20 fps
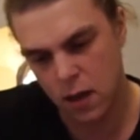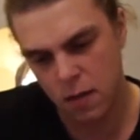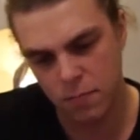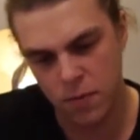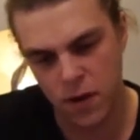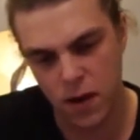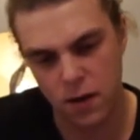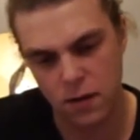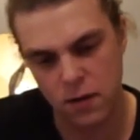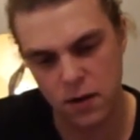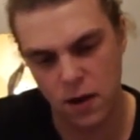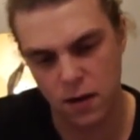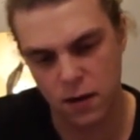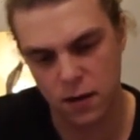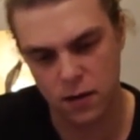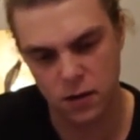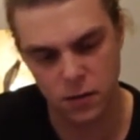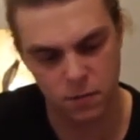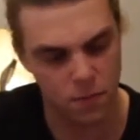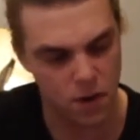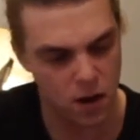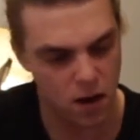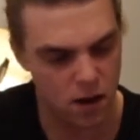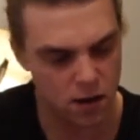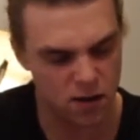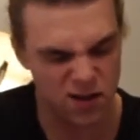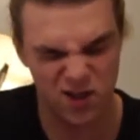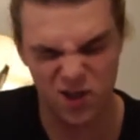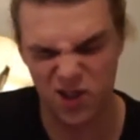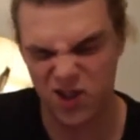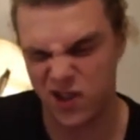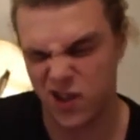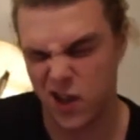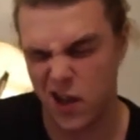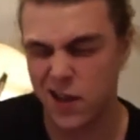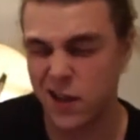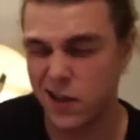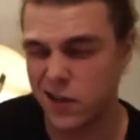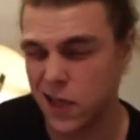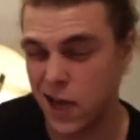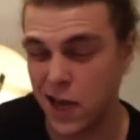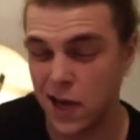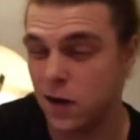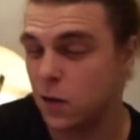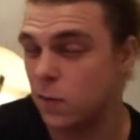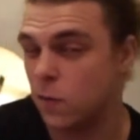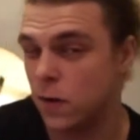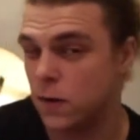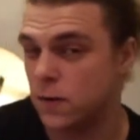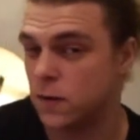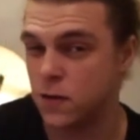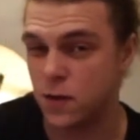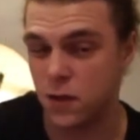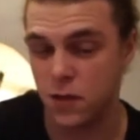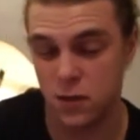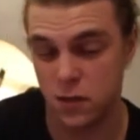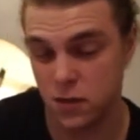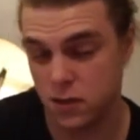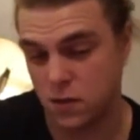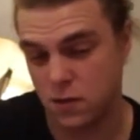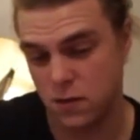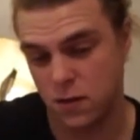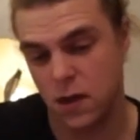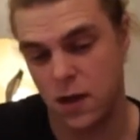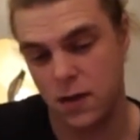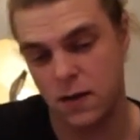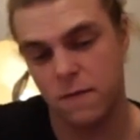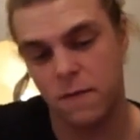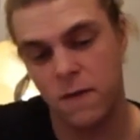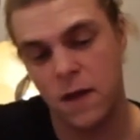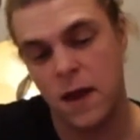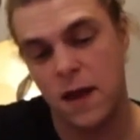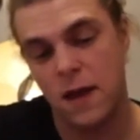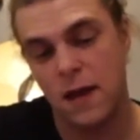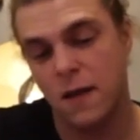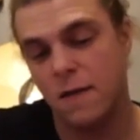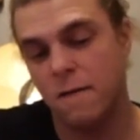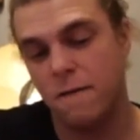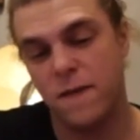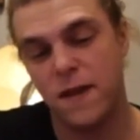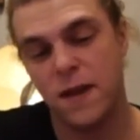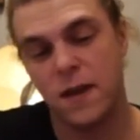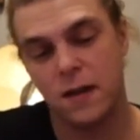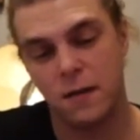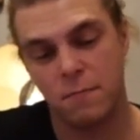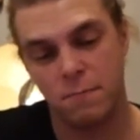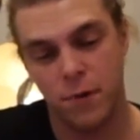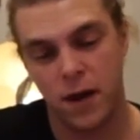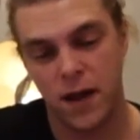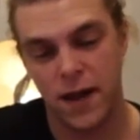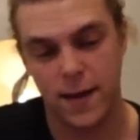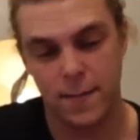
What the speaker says: but nothing's marked, just like the Taylor ones, so you just got to kind of fiddle and play